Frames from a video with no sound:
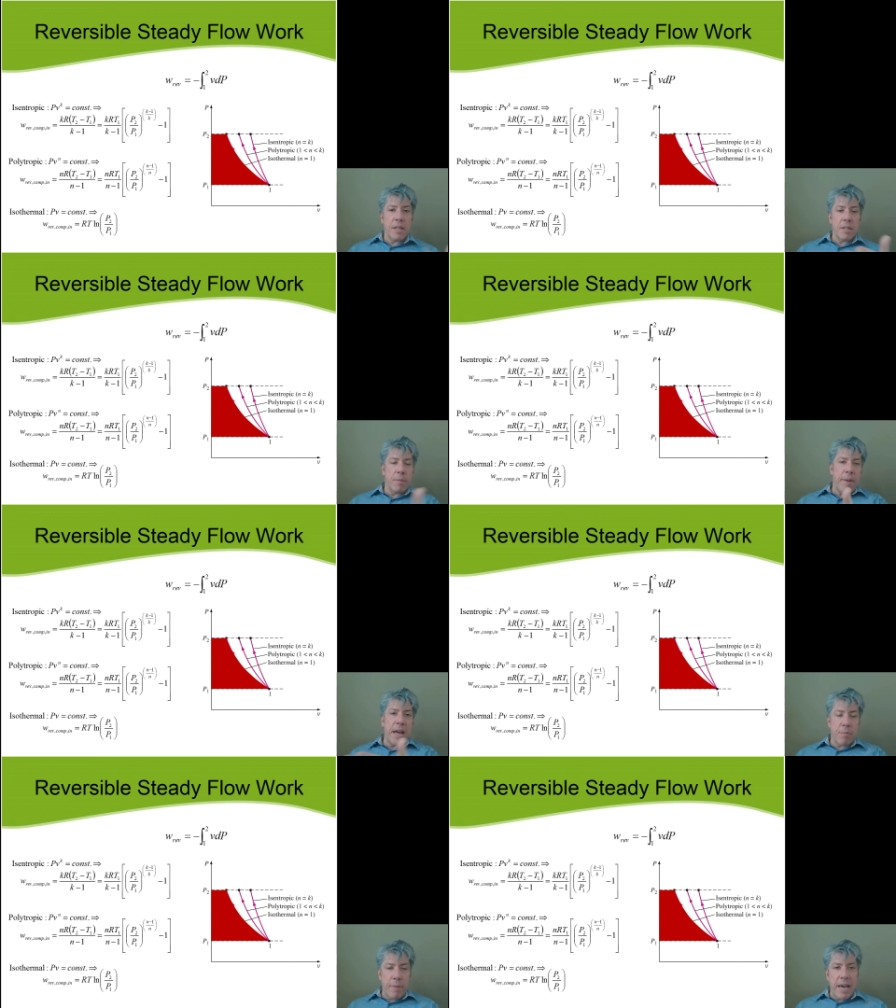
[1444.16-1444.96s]
this is the
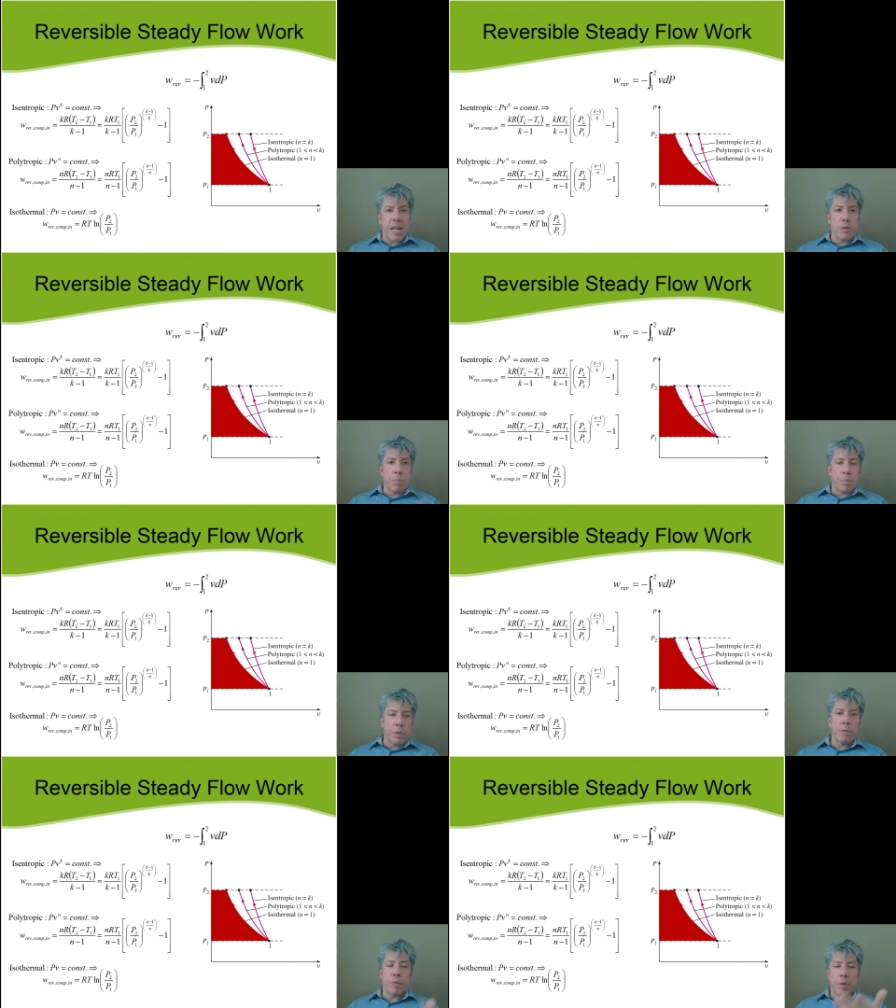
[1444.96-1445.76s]
mathematical
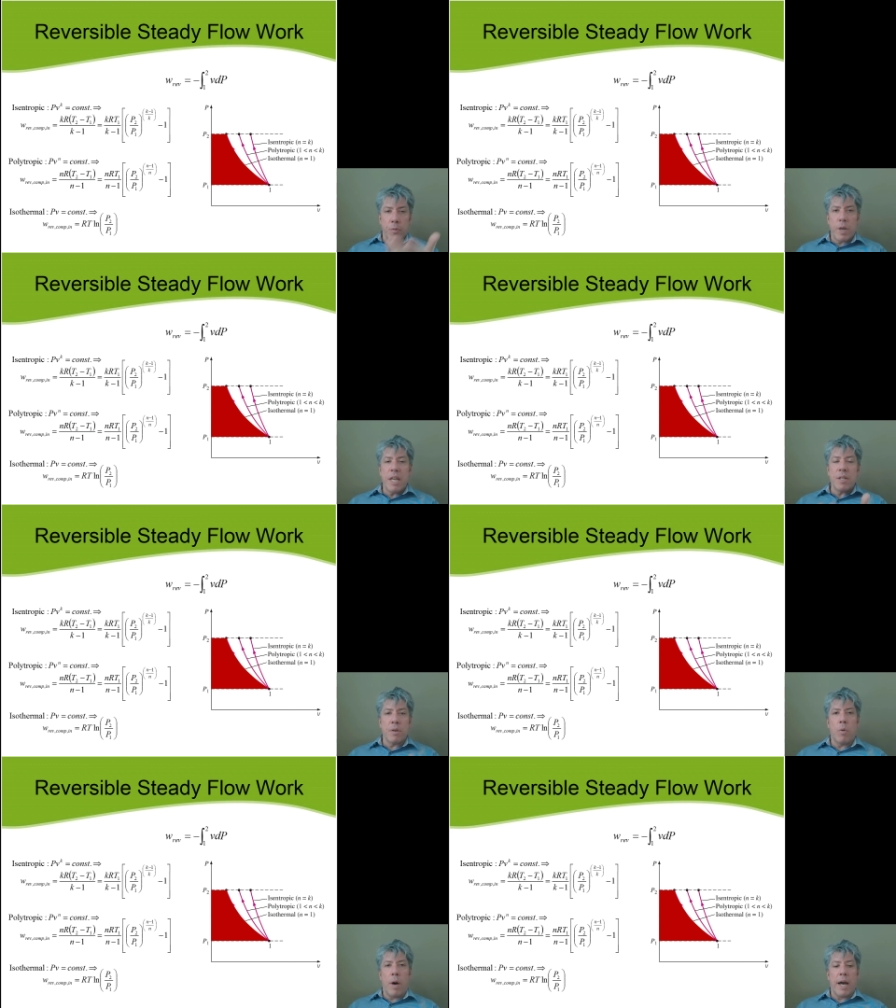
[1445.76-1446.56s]
proof for the
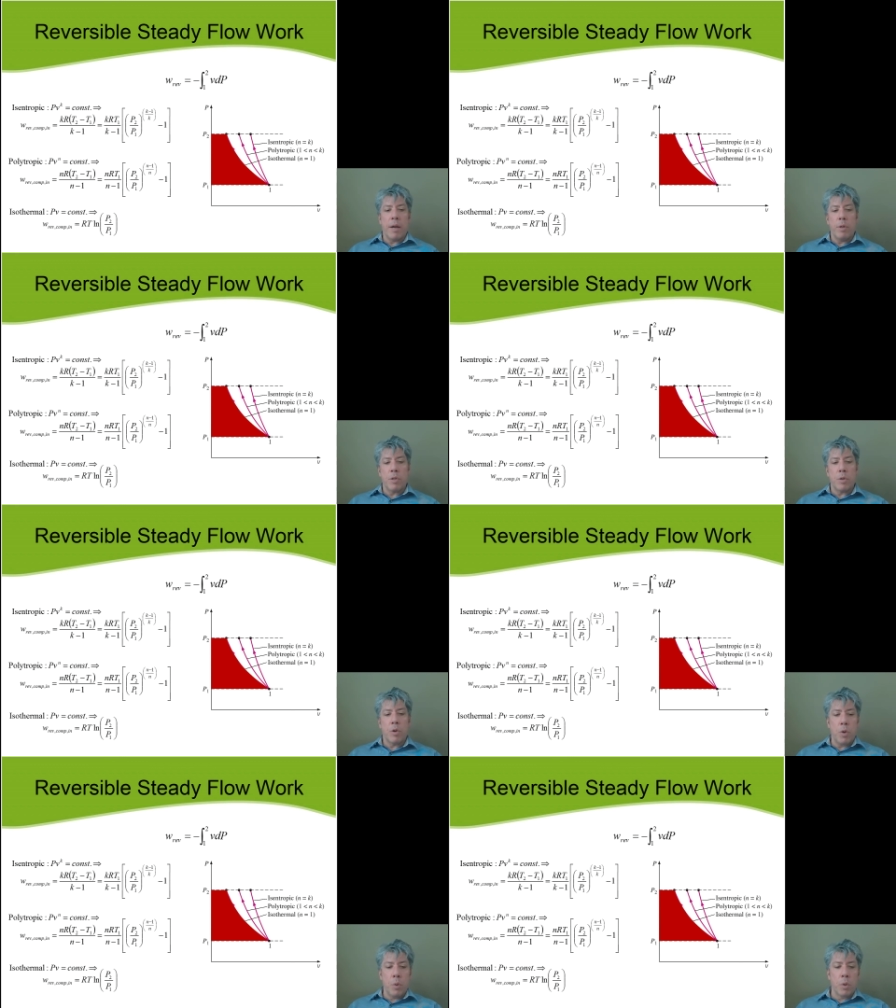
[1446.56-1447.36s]
reason why we should
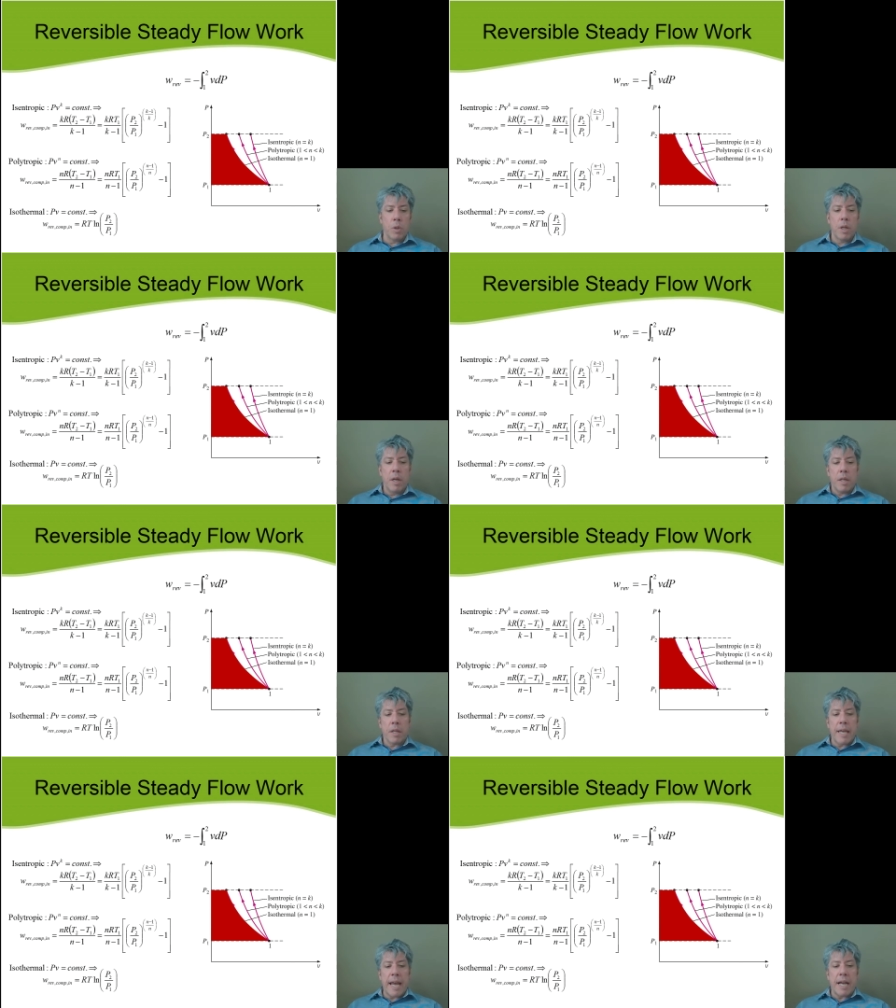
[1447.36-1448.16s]
cool
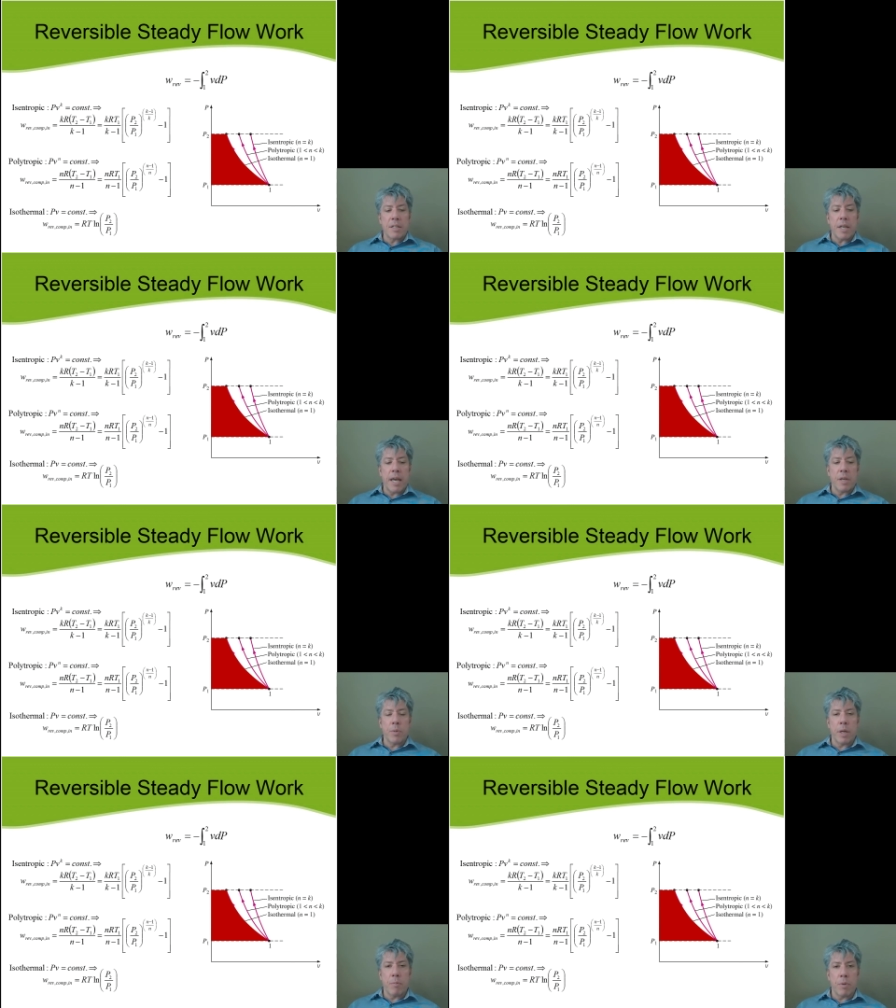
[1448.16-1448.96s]
the gas as
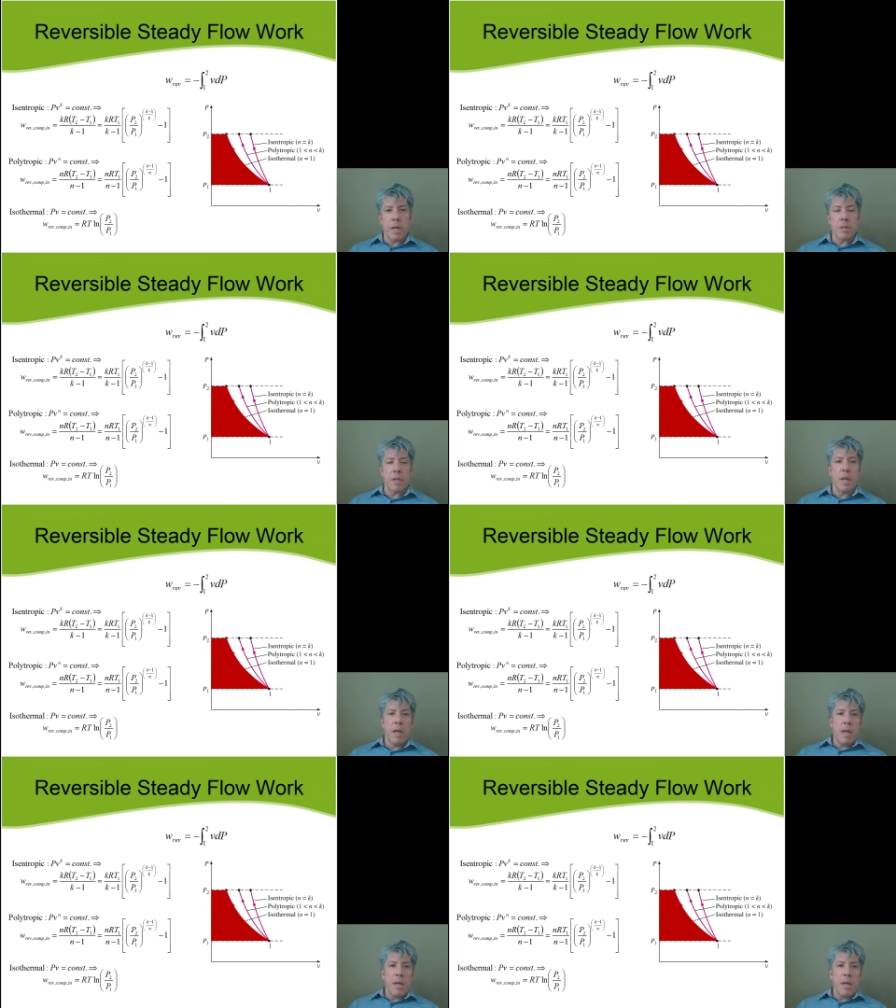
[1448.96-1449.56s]
we compress it.